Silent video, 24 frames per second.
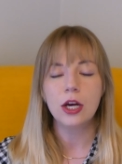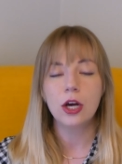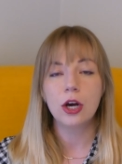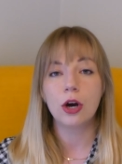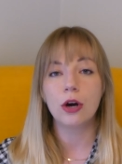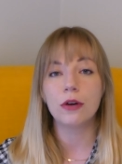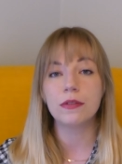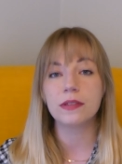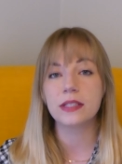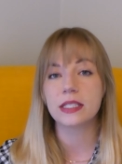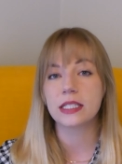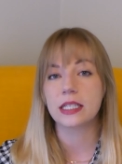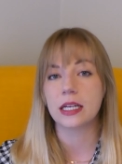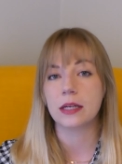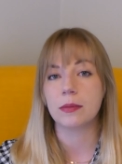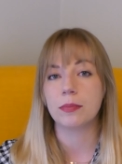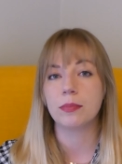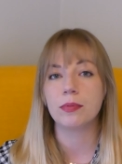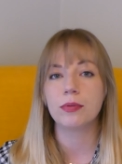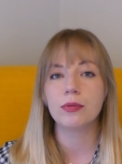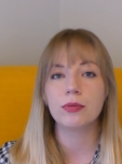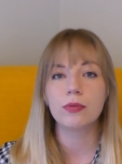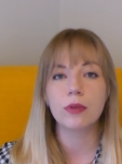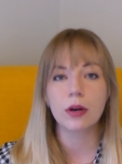Ofsted
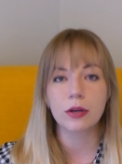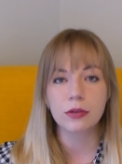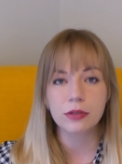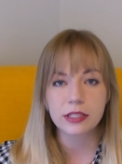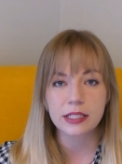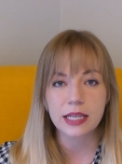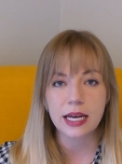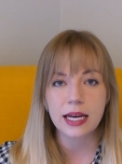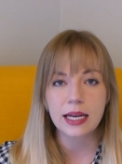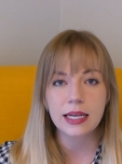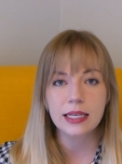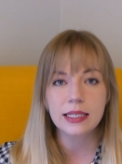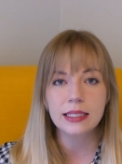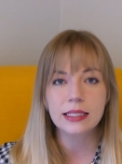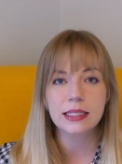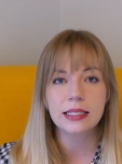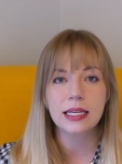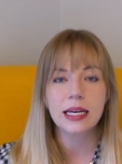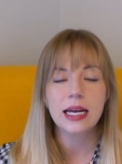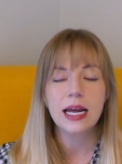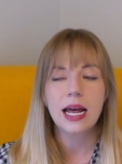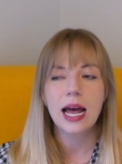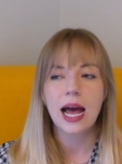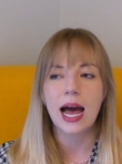process
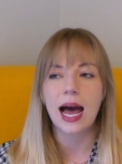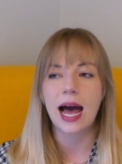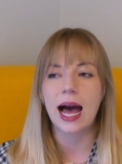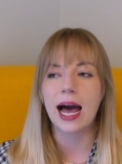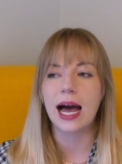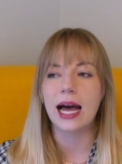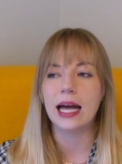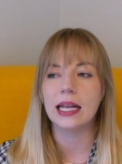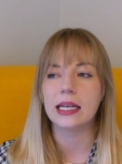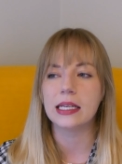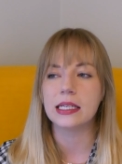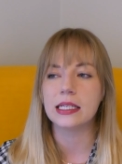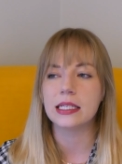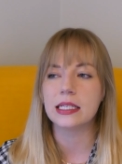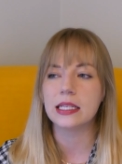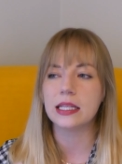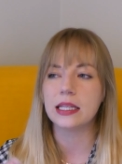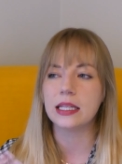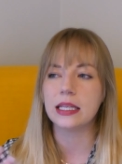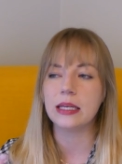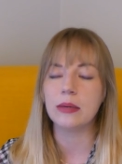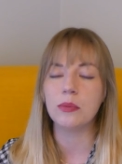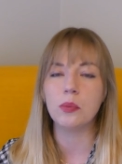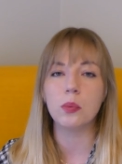and
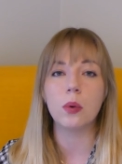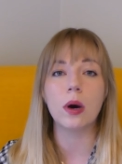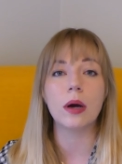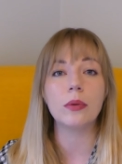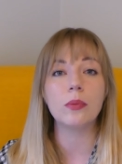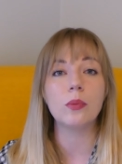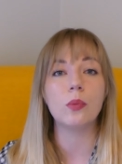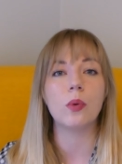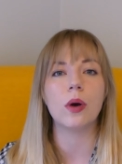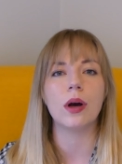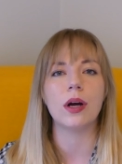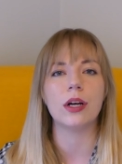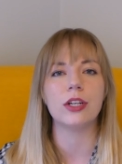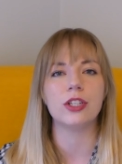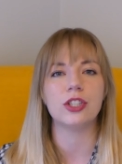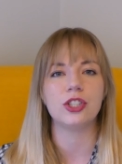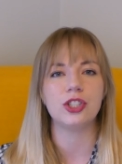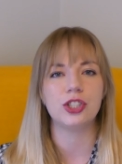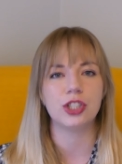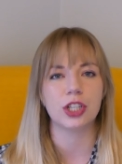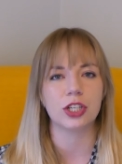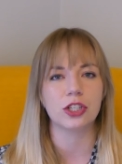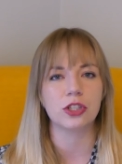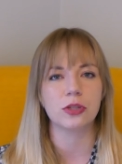the one-word
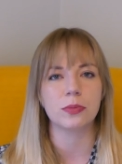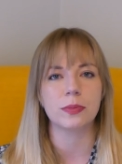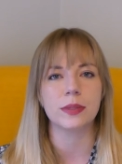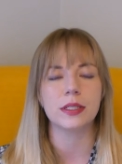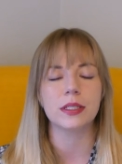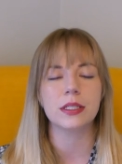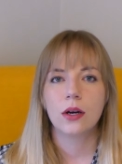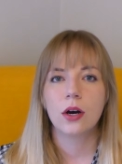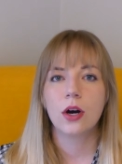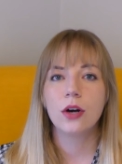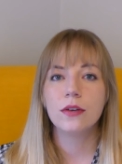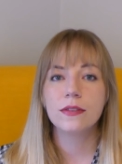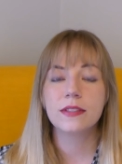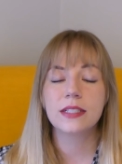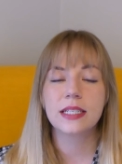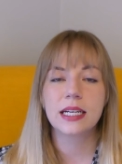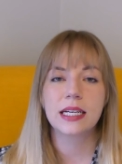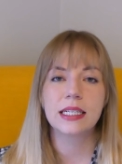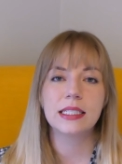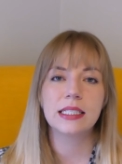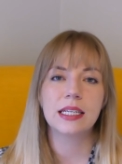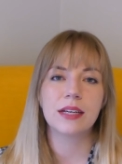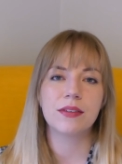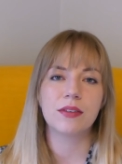judgment.
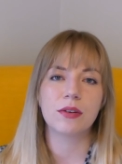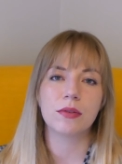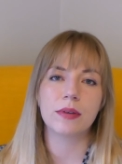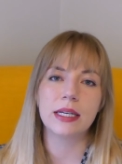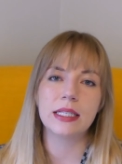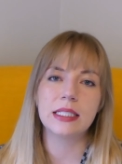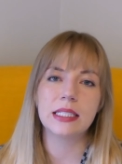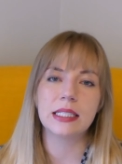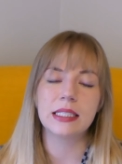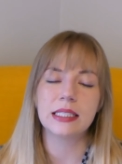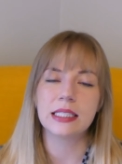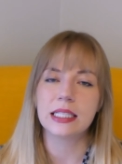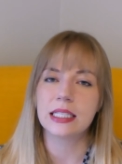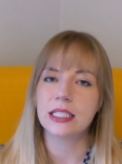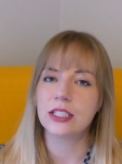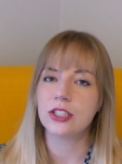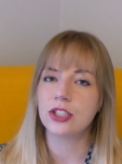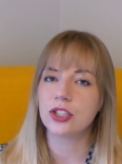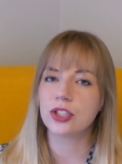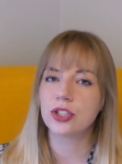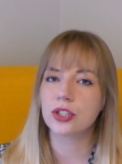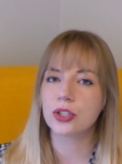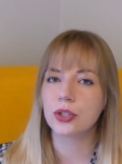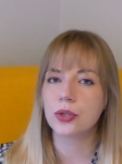Ofsted give a rating to
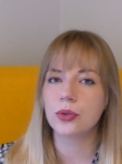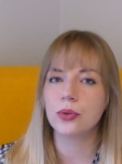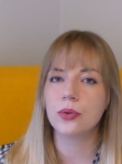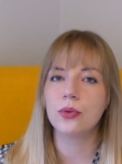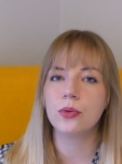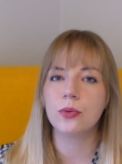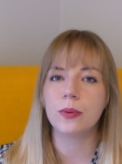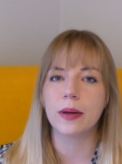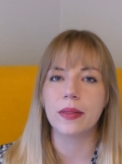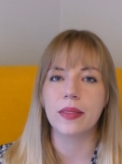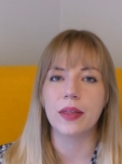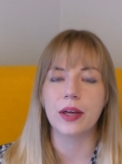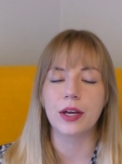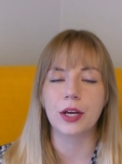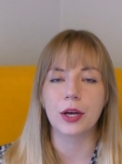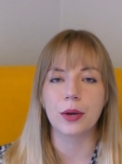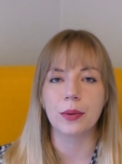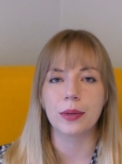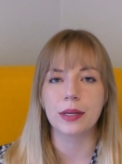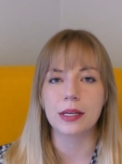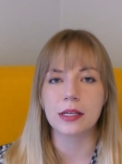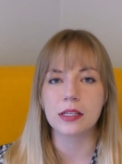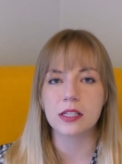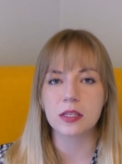each school when they go
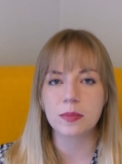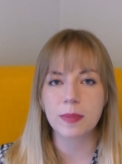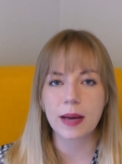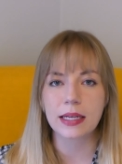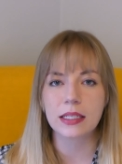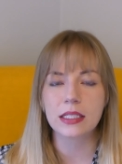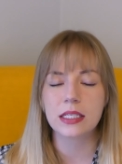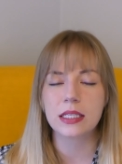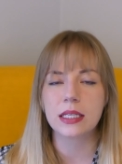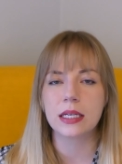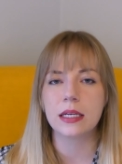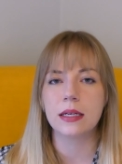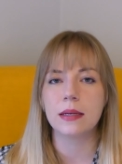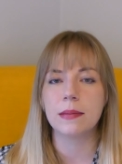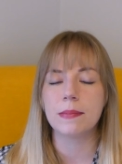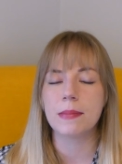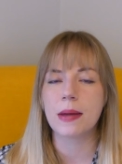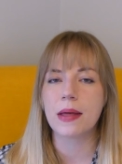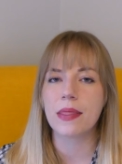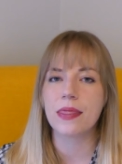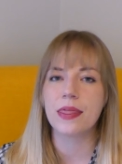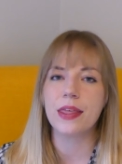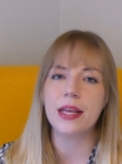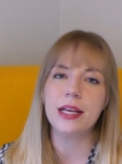and inspect them.
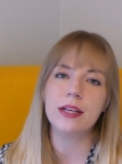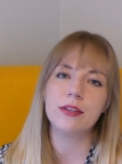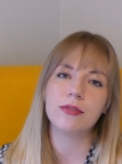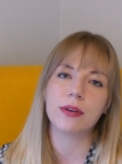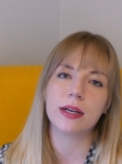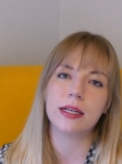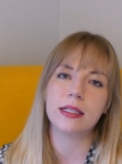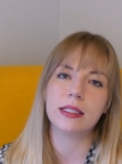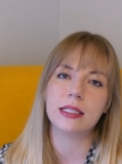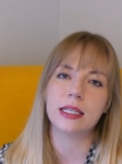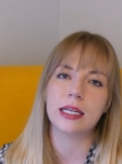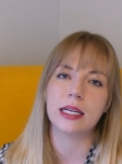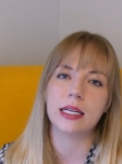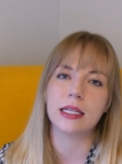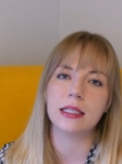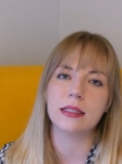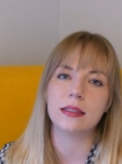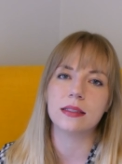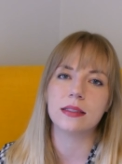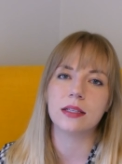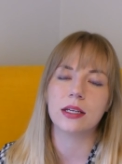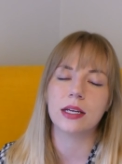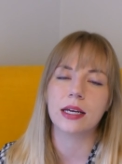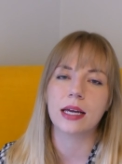These
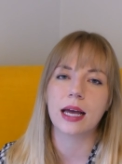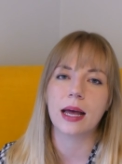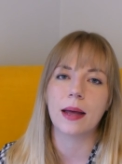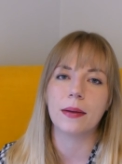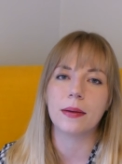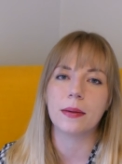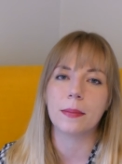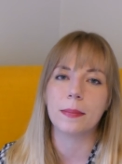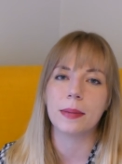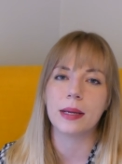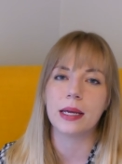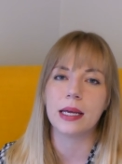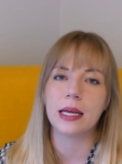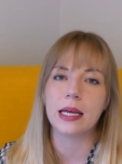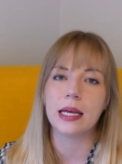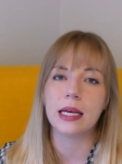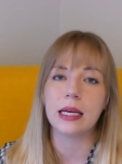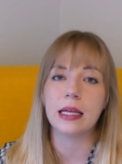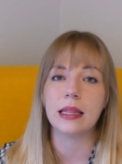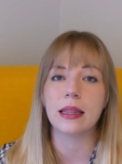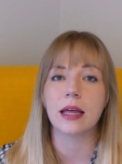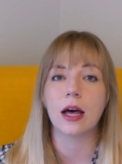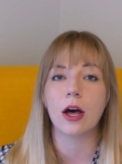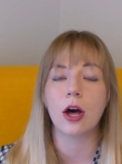ratings can be
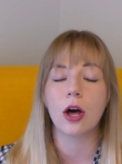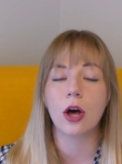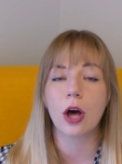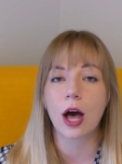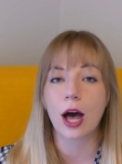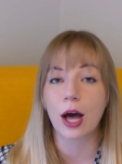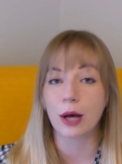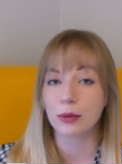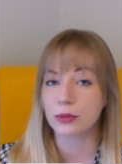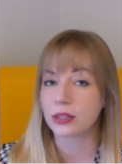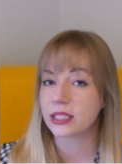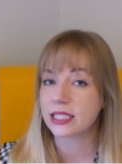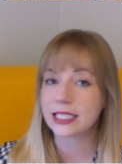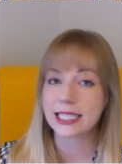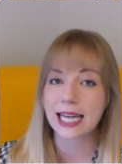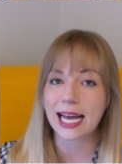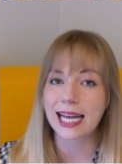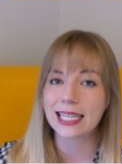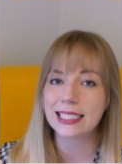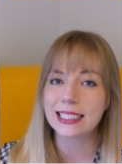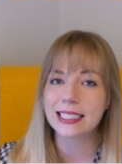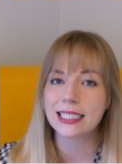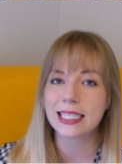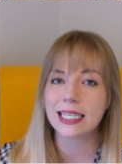either
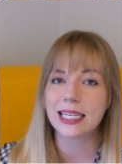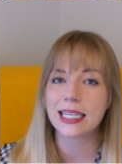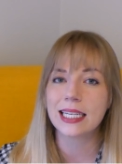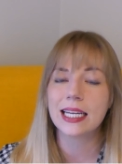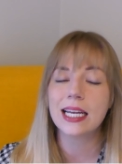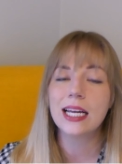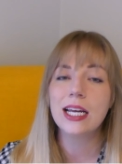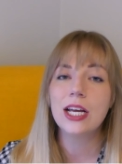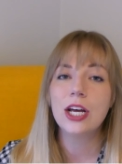outstanding,